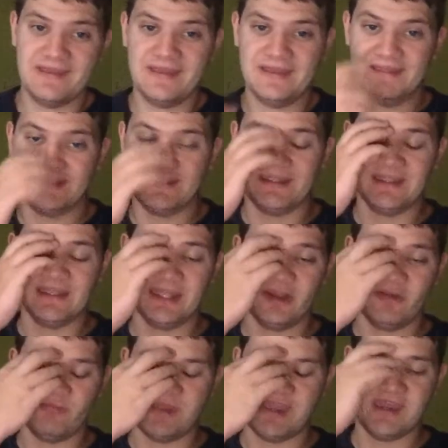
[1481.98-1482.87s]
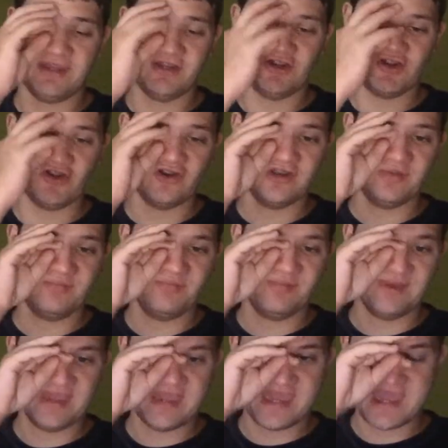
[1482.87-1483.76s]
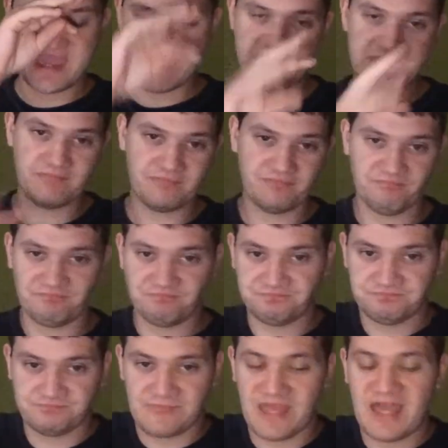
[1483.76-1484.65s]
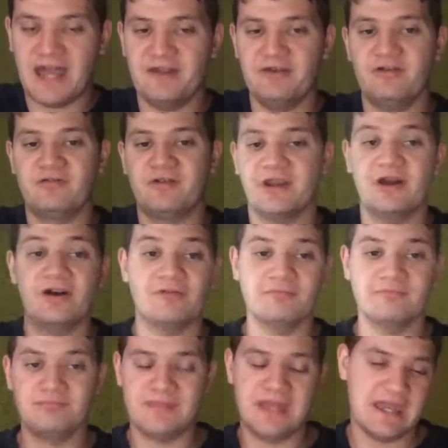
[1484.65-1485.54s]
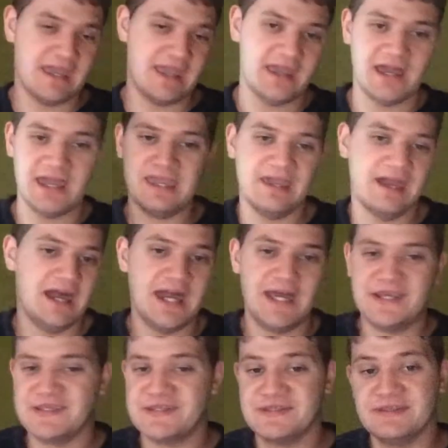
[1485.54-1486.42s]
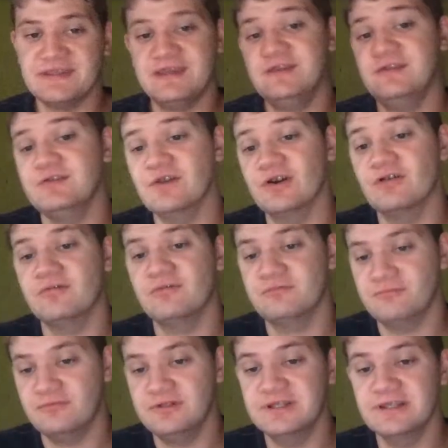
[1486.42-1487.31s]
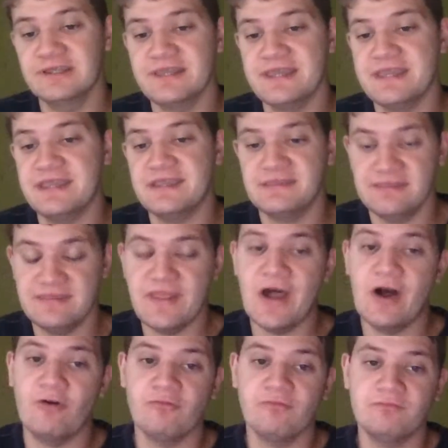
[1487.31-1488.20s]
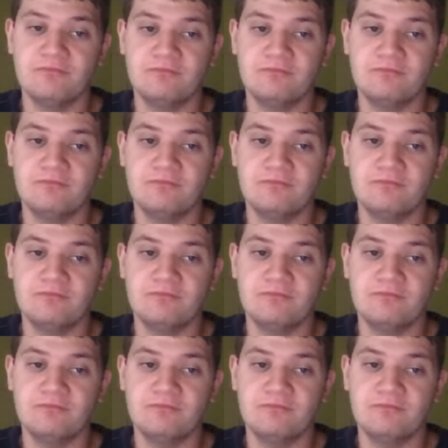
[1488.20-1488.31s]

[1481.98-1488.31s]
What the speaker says: It could be, I don't know. I honestly don't really know.